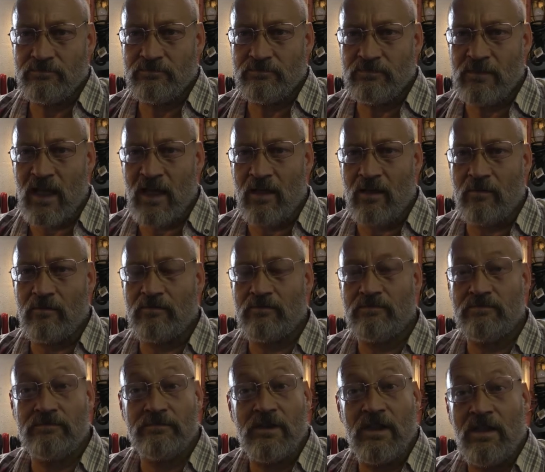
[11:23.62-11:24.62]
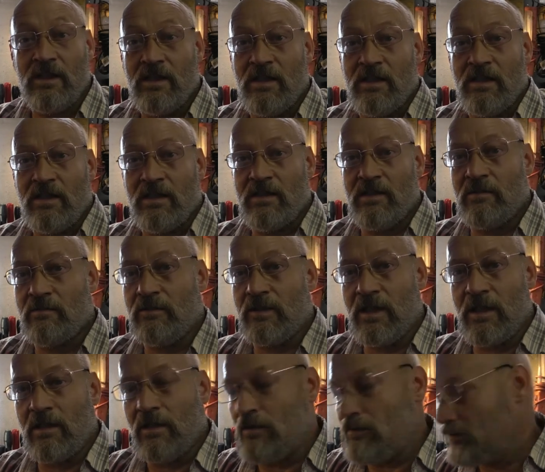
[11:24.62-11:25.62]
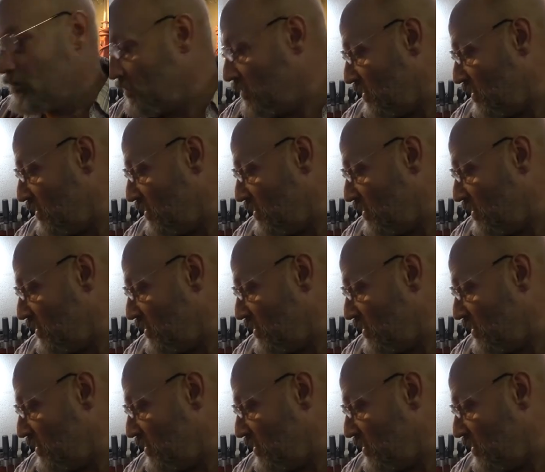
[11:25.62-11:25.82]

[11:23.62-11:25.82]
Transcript: bam, and there we go.